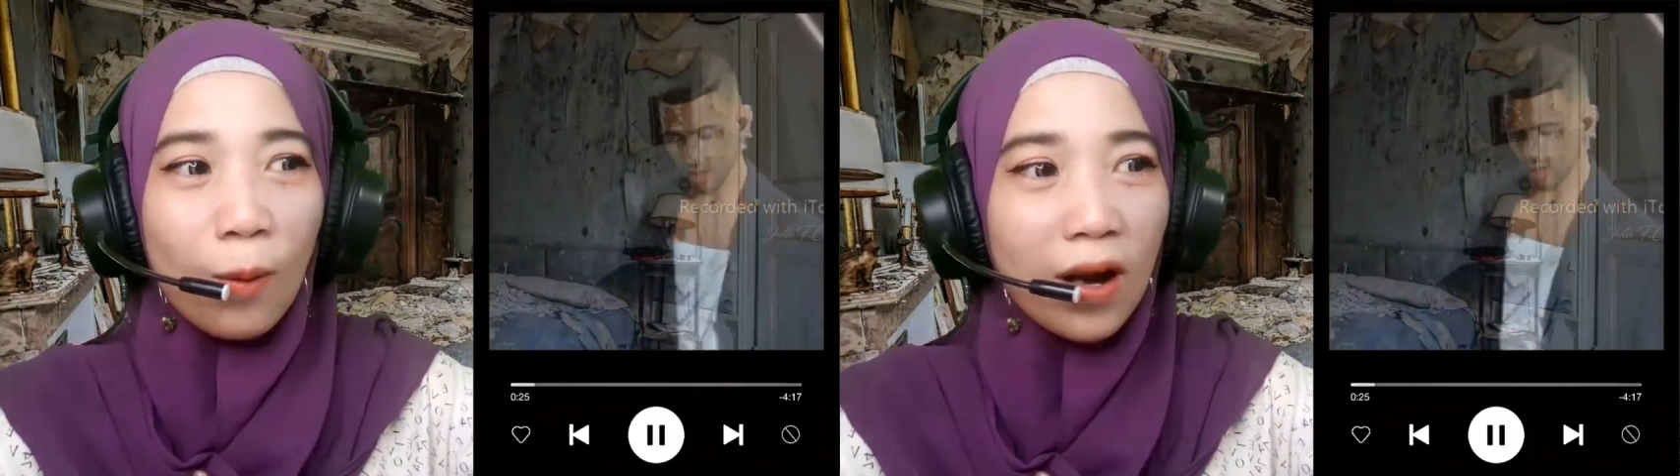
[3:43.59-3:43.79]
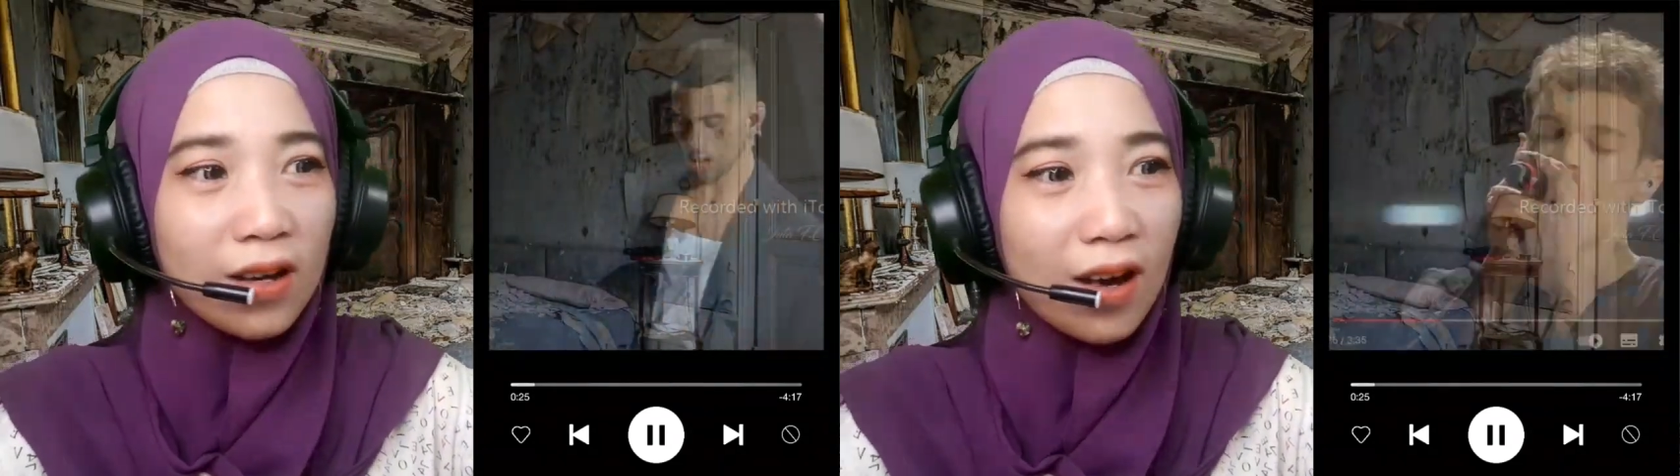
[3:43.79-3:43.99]

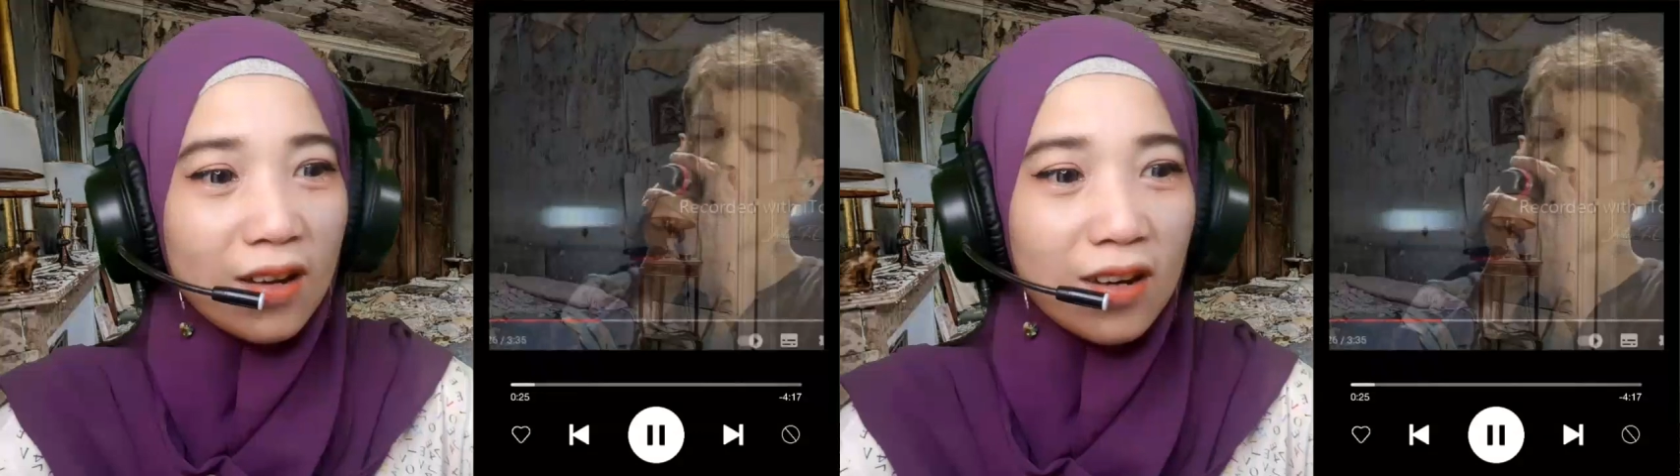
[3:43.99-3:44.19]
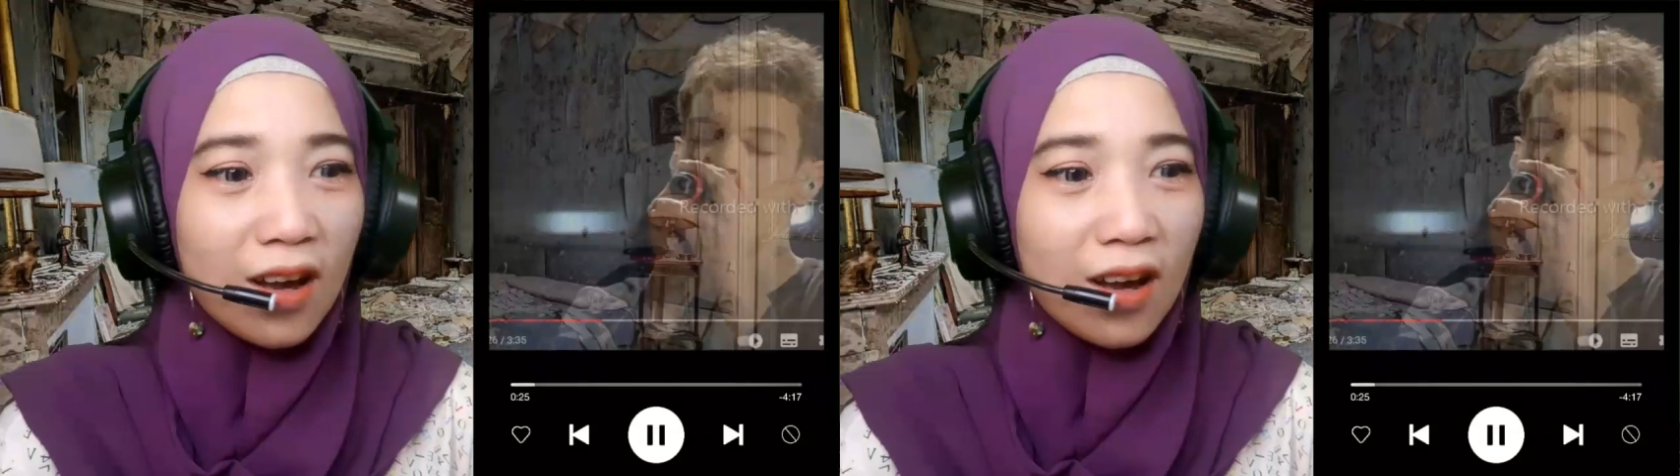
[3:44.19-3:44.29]
my god.